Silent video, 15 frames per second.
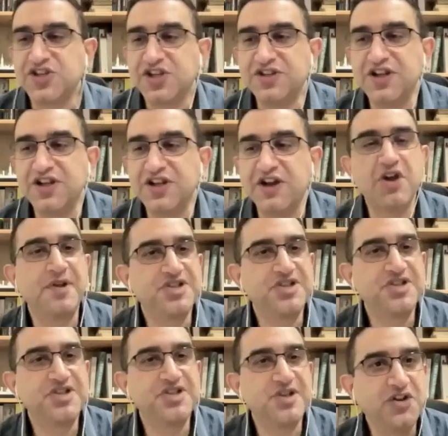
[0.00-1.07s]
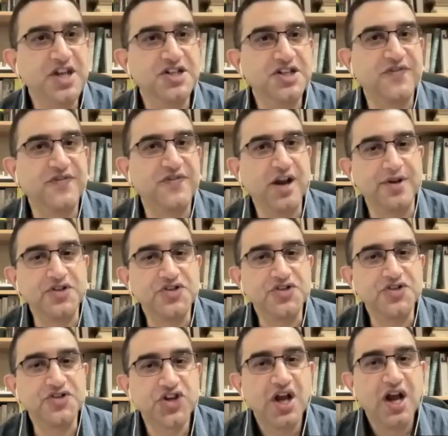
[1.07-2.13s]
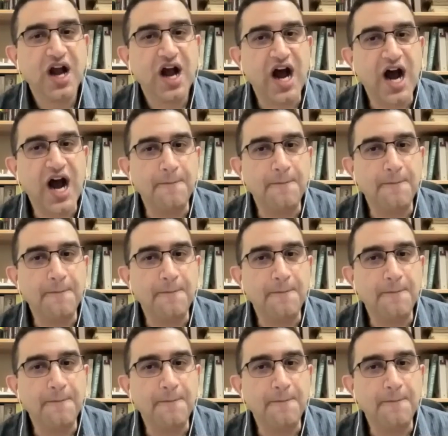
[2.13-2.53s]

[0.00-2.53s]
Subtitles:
There've been some healthy developments.